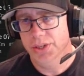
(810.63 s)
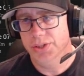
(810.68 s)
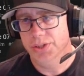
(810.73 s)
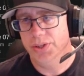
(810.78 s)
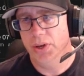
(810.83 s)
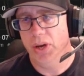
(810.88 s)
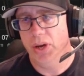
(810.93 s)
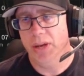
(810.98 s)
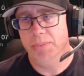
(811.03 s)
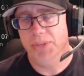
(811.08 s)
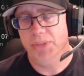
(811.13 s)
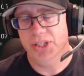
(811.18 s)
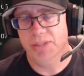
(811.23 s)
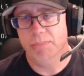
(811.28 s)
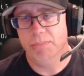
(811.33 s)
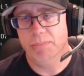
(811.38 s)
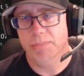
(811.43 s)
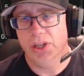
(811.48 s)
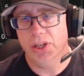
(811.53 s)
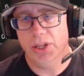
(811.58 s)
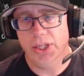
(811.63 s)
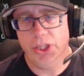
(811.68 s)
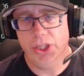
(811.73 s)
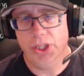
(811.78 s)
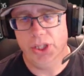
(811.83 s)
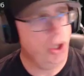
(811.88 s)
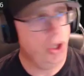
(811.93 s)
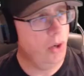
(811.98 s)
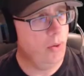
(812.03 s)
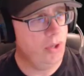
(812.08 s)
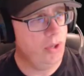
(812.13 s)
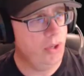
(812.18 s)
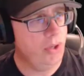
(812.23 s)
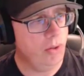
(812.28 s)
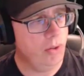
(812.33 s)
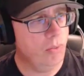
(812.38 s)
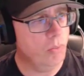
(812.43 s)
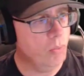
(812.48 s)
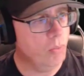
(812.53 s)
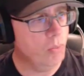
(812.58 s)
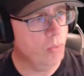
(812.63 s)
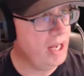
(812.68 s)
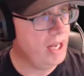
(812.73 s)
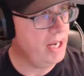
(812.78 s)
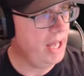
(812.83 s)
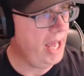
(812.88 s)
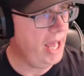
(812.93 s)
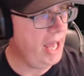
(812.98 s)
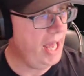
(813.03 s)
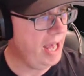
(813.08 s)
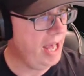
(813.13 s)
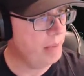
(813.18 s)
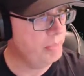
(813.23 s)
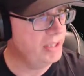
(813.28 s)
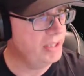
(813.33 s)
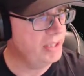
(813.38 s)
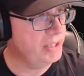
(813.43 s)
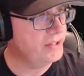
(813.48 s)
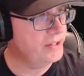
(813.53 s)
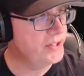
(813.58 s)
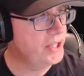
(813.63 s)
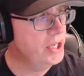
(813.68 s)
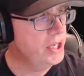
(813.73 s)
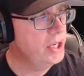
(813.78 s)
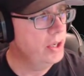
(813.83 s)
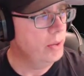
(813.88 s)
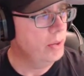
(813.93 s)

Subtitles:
So I'm just merely showing you what happens